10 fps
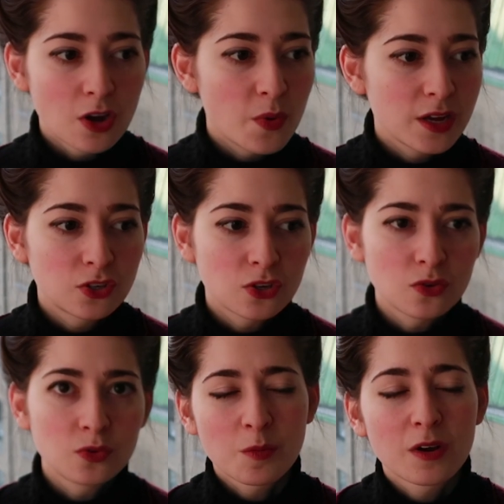going
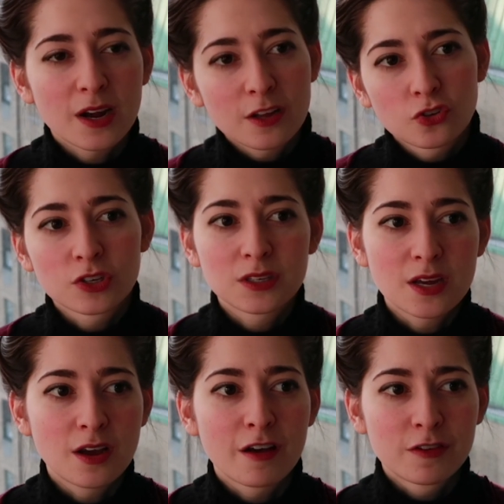to somewhere
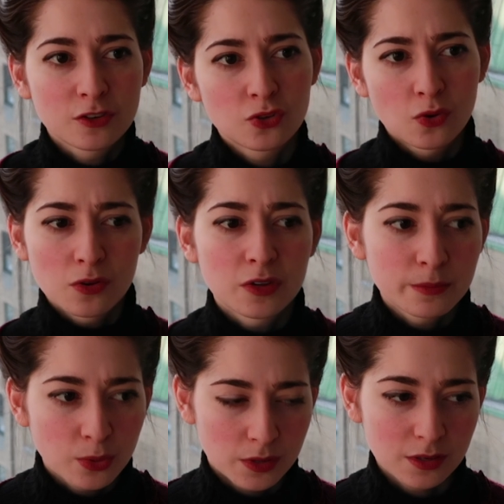interesting of historical
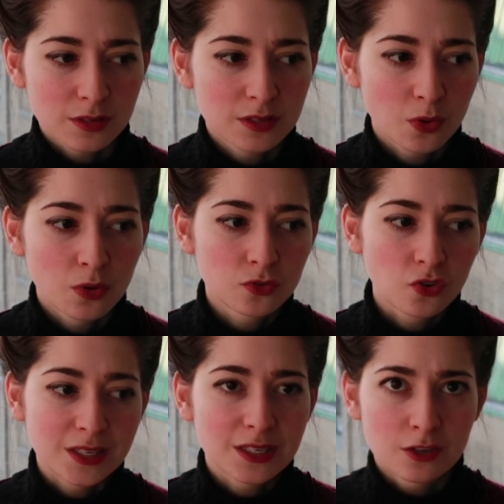importance or
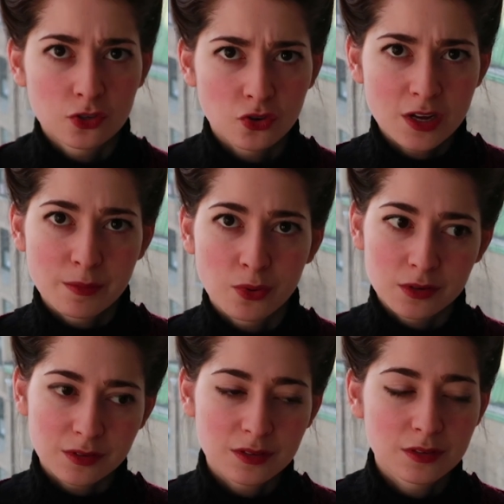dress history
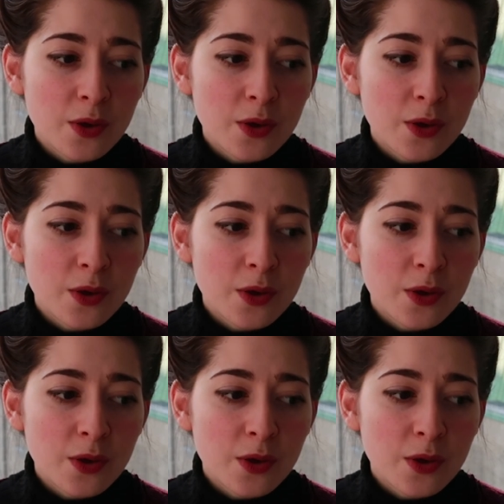importance.